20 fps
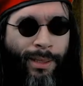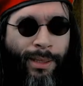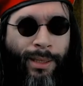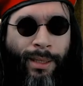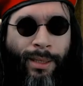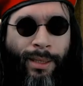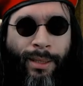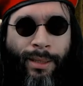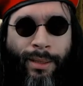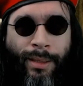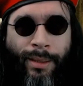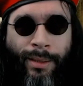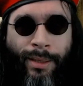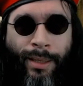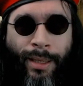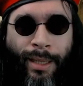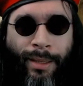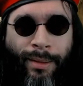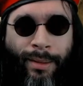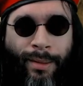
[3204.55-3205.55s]
to
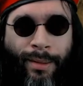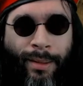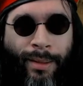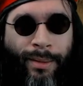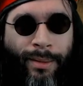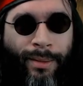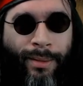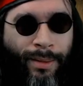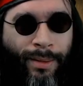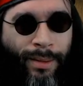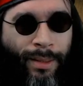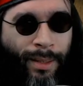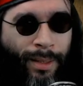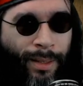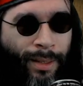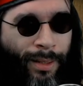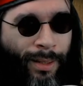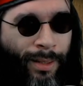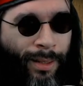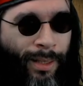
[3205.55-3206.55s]
end things,
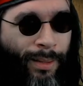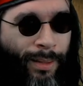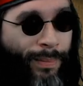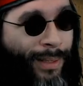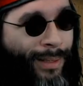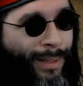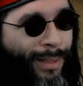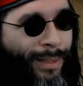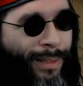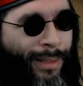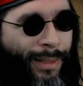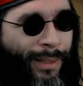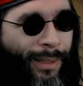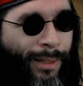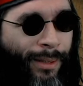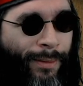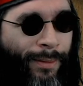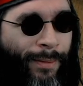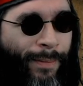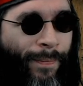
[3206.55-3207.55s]
but there you
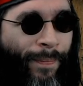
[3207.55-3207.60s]
go.